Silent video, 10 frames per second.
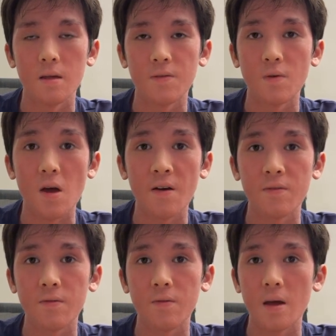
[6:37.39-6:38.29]
if you have
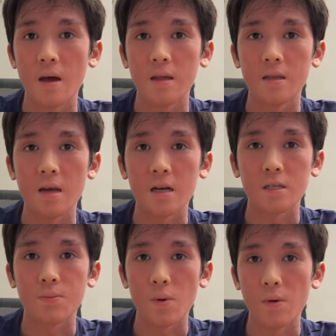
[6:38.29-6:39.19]
any
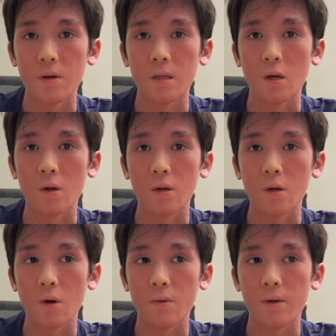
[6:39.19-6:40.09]
experience
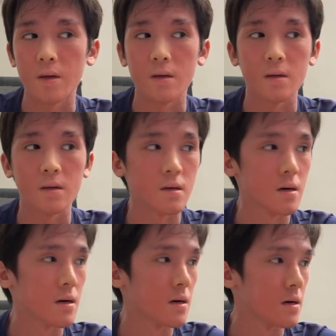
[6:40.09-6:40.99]
curing
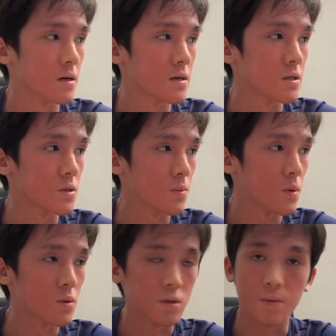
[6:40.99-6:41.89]
uh,
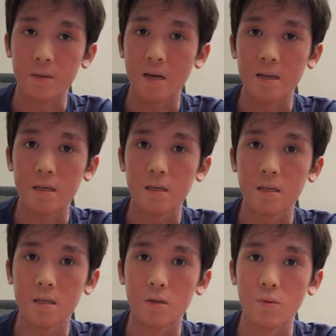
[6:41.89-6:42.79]

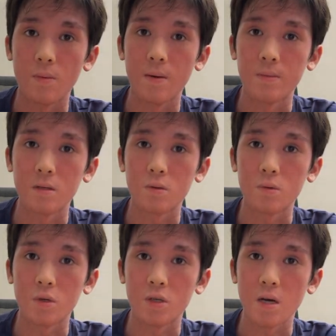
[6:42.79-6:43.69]
subotomatitis, remember
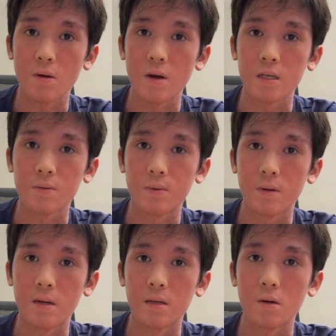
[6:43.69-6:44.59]
to share your
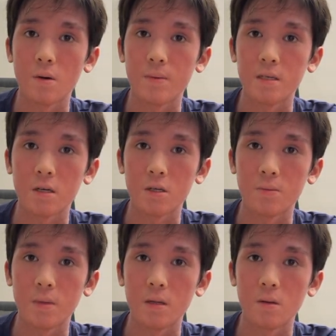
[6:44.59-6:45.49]
experience in the comment
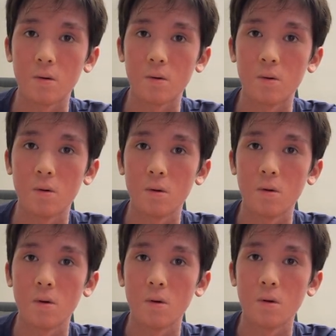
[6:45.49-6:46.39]
section below.
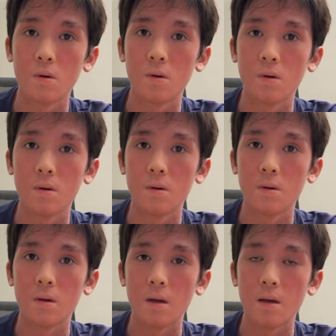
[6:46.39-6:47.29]

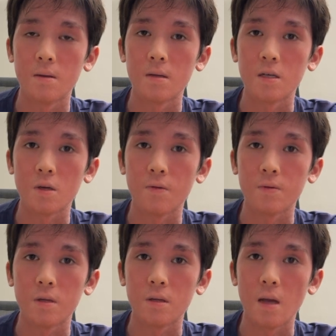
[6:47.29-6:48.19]
And that's all
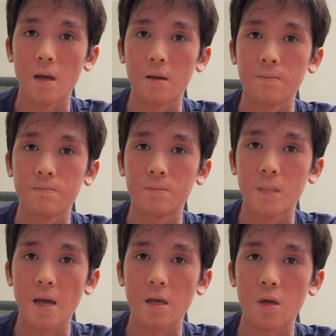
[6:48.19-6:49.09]
for today.
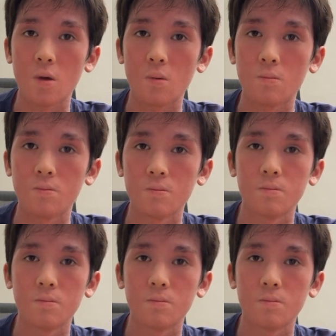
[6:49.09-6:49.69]
Thank you.